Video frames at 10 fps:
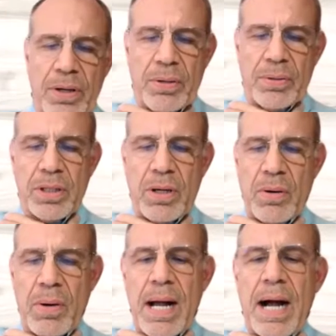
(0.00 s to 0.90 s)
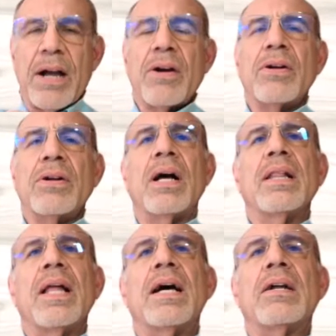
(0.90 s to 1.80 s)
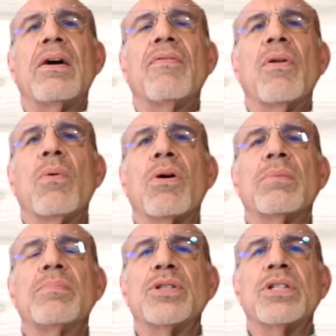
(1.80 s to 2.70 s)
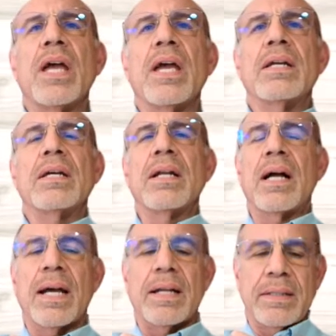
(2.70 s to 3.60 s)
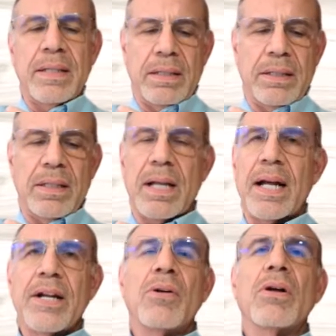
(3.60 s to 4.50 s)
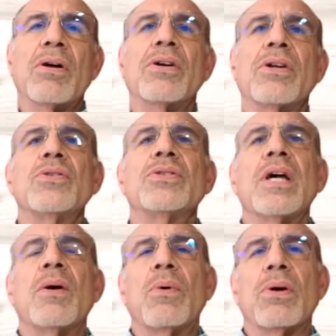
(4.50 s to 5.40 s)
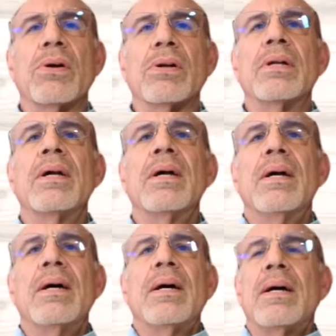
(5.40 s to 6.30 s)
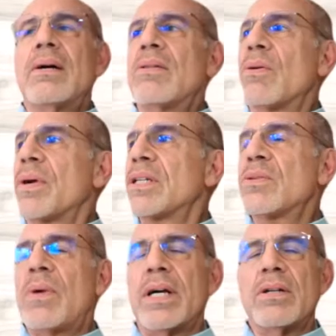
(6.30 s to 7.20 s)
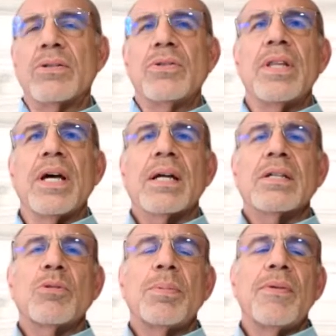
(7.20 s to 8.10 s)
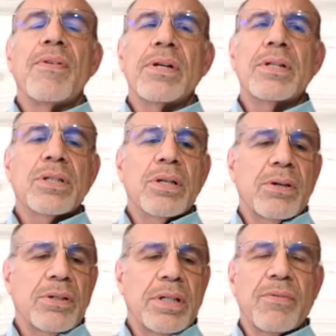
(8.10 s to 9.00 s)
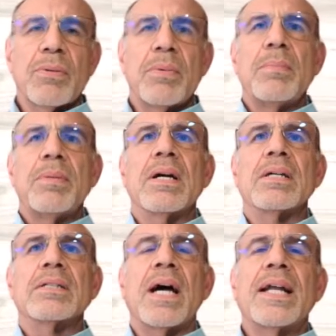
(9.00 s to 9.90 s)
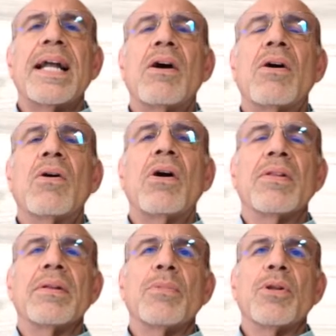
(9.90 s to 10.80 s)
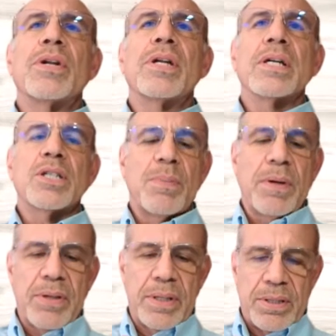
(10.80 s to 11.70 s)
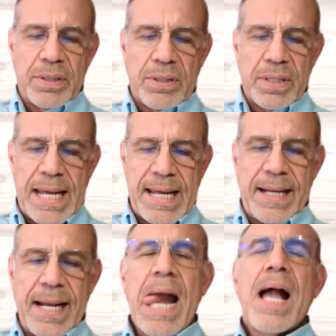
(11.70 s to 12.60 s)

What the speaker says: you. So I heard a lot of the word mistake, and I got to tell you that I no longer use that word. The reason why I don't do that, because it would be very discouraging for me, because I now call them learning experiences. And